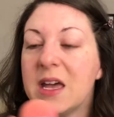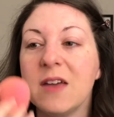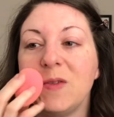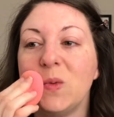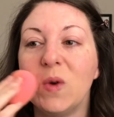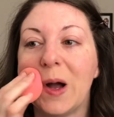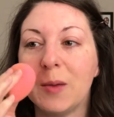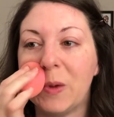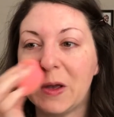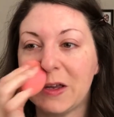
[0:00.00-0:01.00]
If you
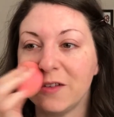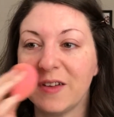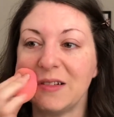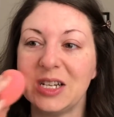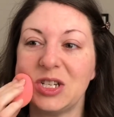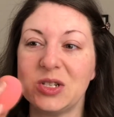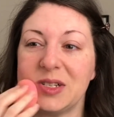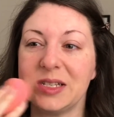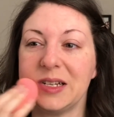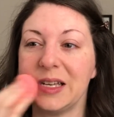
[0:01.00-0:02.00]
rub, your foundation
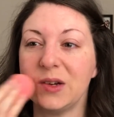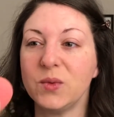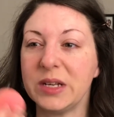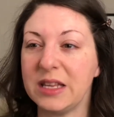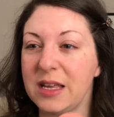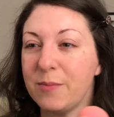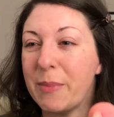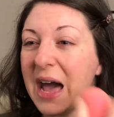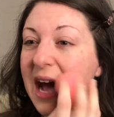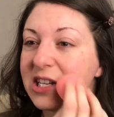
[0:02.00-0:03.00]
is going to get really
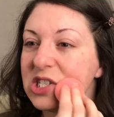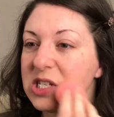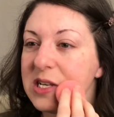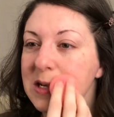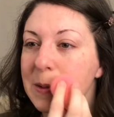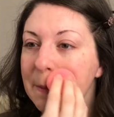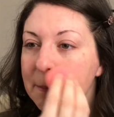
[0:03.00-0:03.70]
patchy.